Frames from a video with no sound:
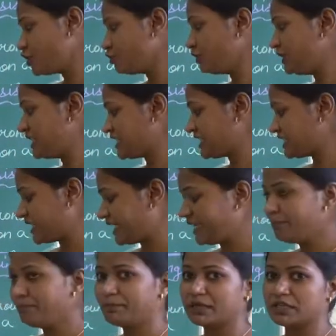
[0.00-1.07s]
to the
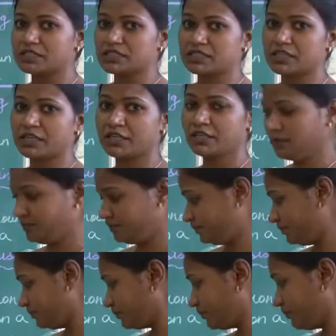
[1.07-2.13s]
same person
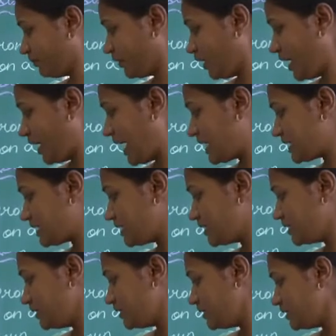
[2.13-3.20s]
as the
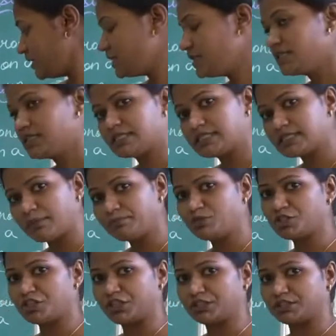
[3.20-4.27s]

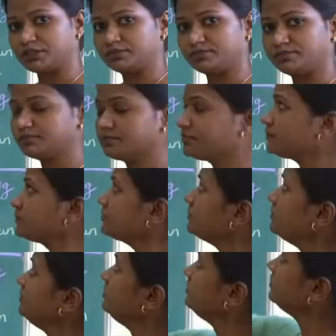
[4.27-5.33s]
subject.
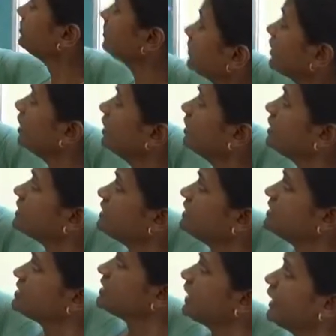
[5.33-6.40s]
Now see
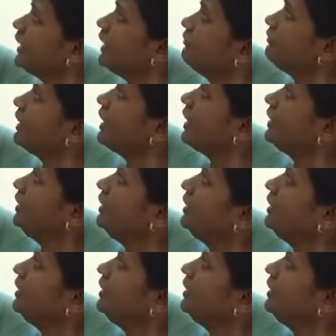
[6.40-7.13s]
the second one.